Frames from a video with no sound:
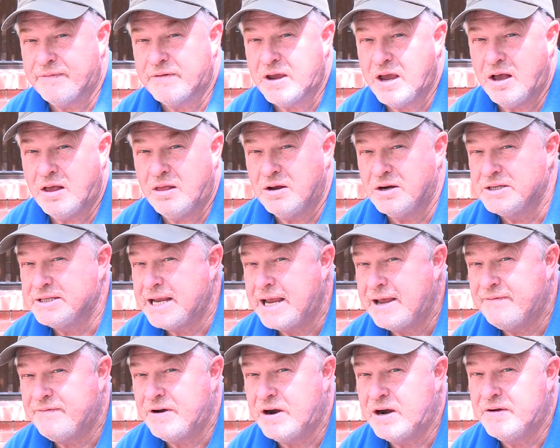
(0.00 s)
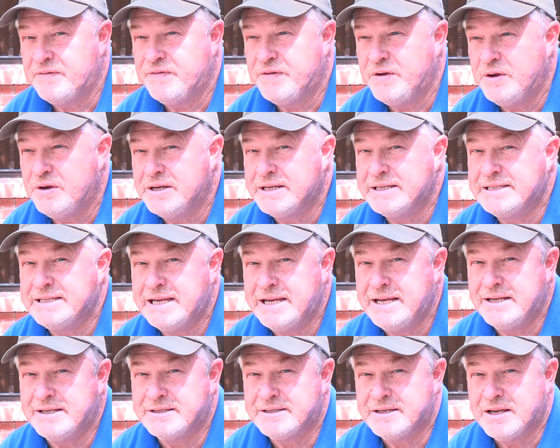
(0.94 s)
of colors. They have very few
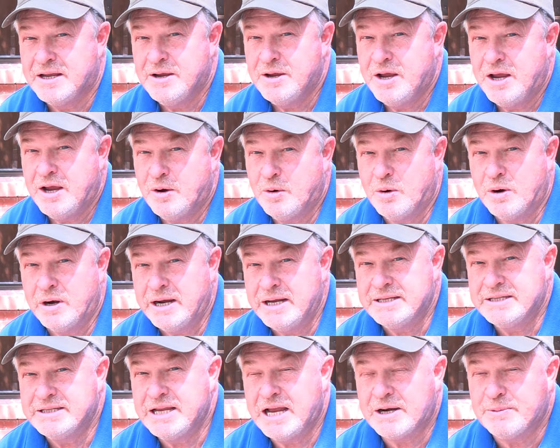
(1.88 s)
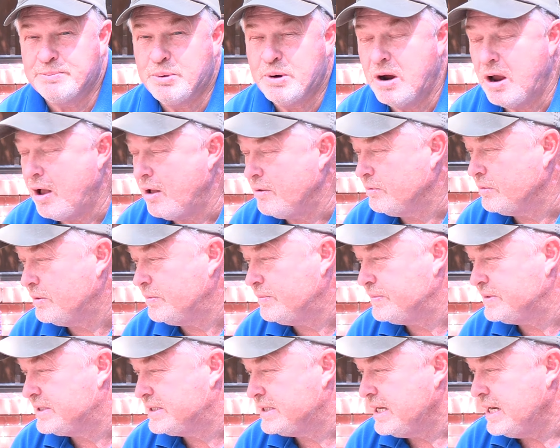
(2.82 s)
disease or insect
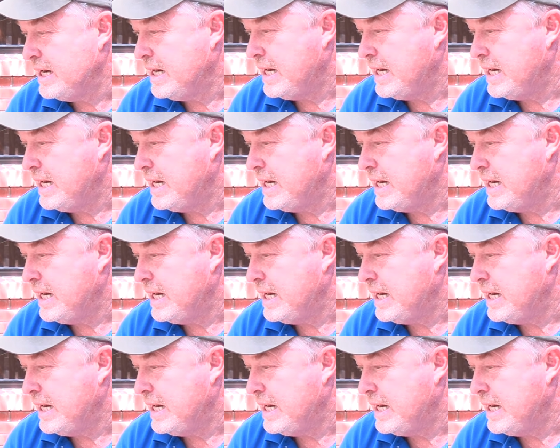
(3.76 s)
problems,